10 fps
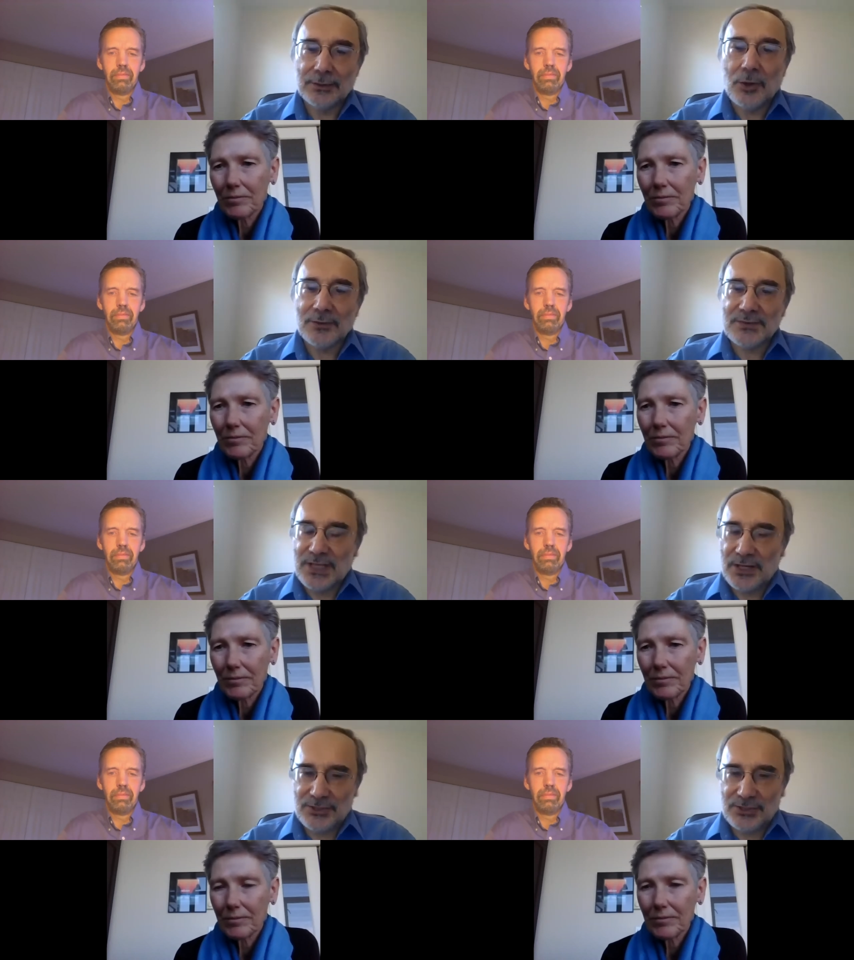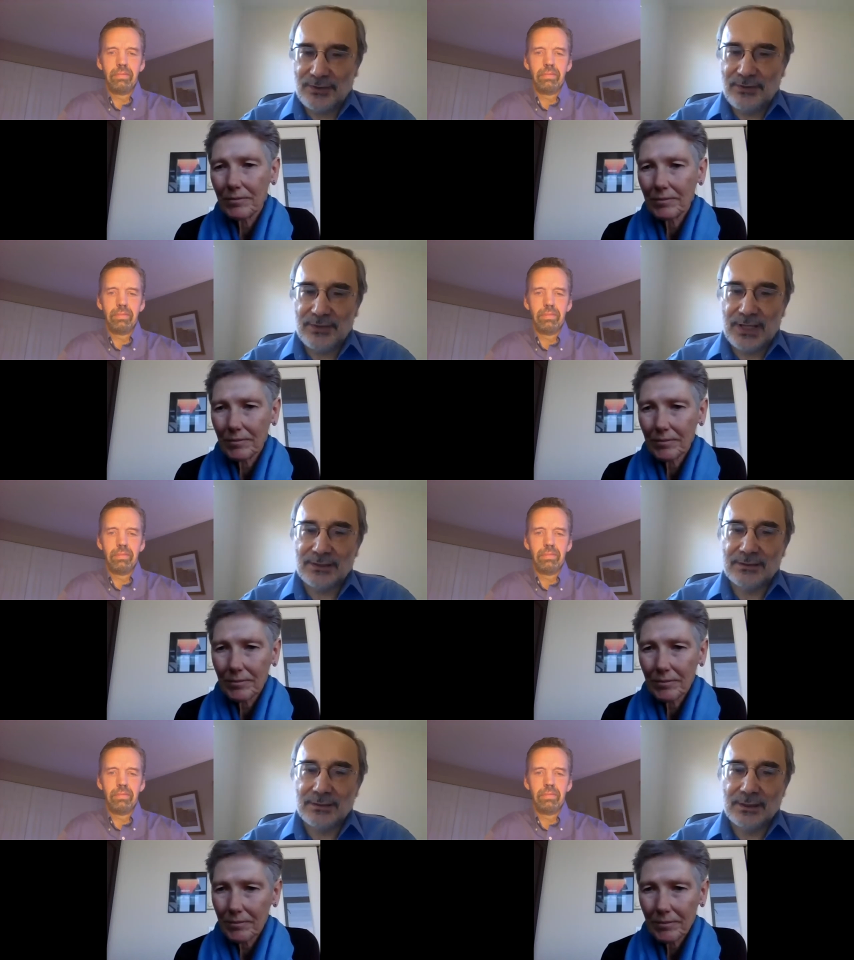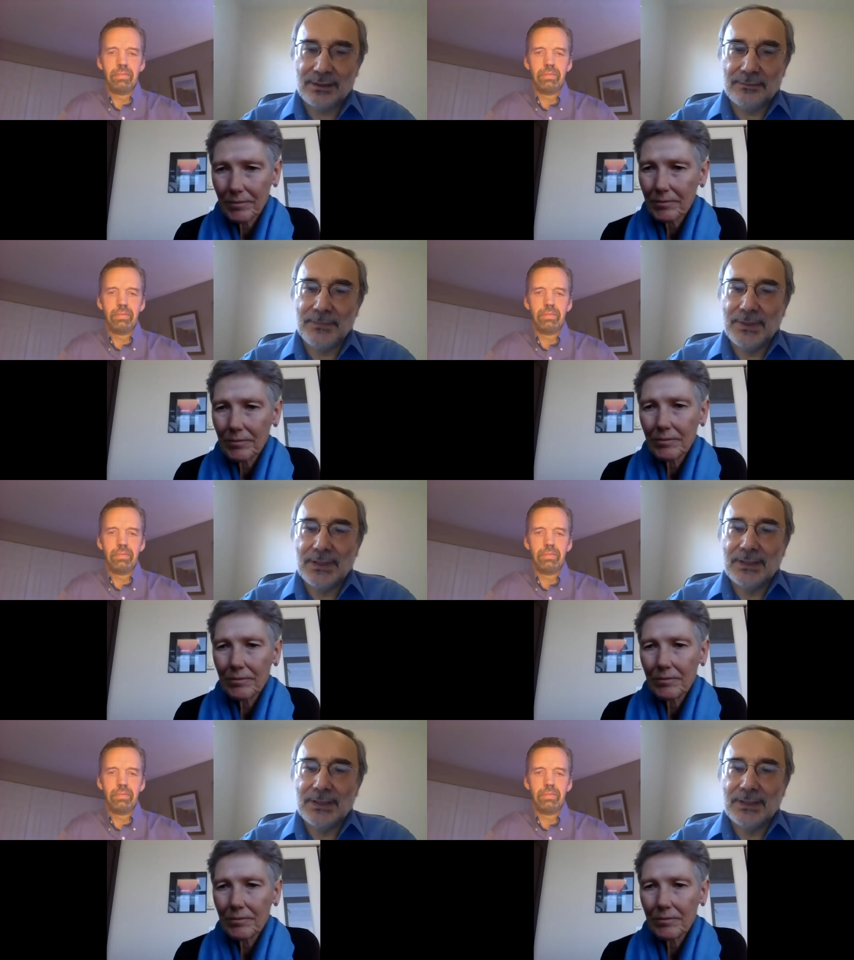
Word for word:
Speaker 1: causation, that um,